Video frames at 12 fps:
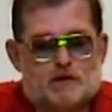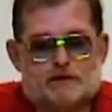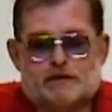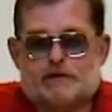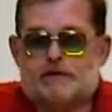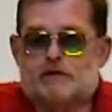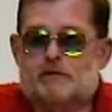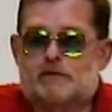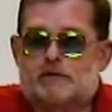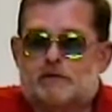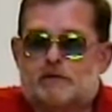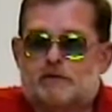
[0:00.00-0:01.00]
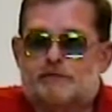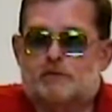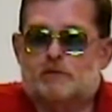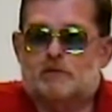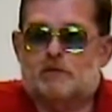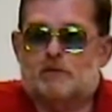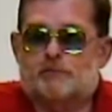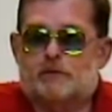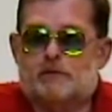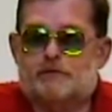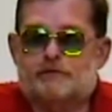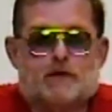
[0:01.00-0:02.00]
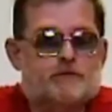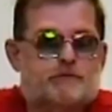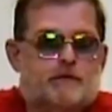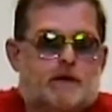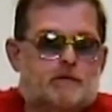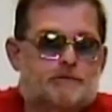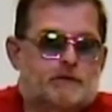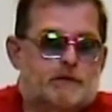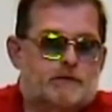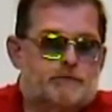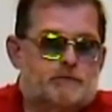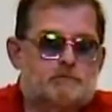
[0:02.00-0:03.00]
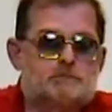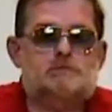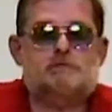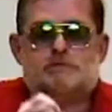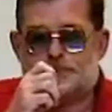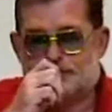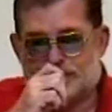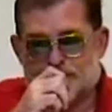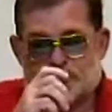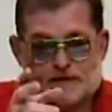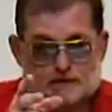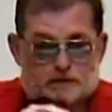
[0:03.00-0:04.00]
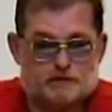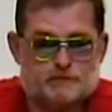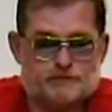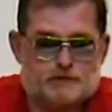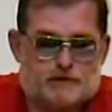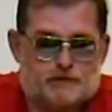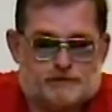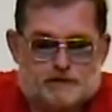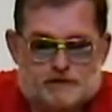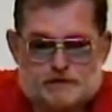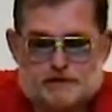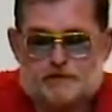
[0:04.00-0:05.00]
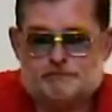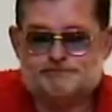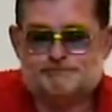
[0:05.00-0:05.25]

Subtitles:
And he did a show called Burley Scott's Sacrifice. Beamer had laryngitis that night,